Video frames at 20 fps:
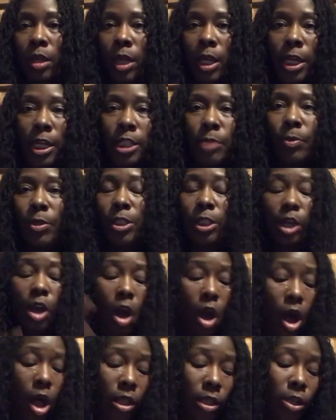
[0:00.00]
He's busy
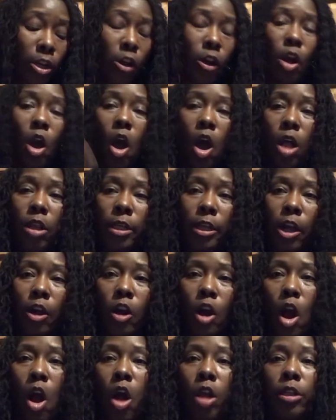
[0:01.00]
calling her, calling her,
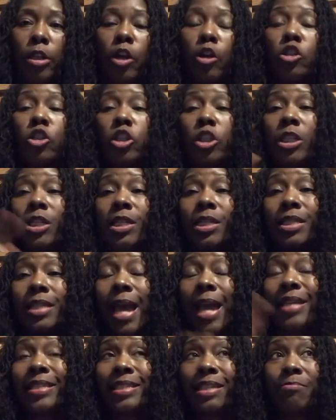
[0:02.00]
calling her. She
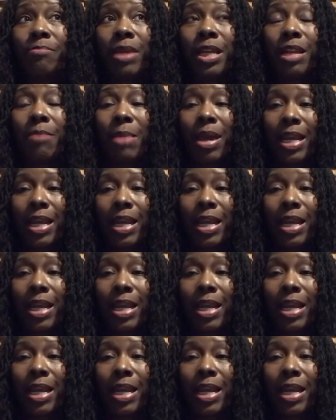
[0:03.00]
decides to meet him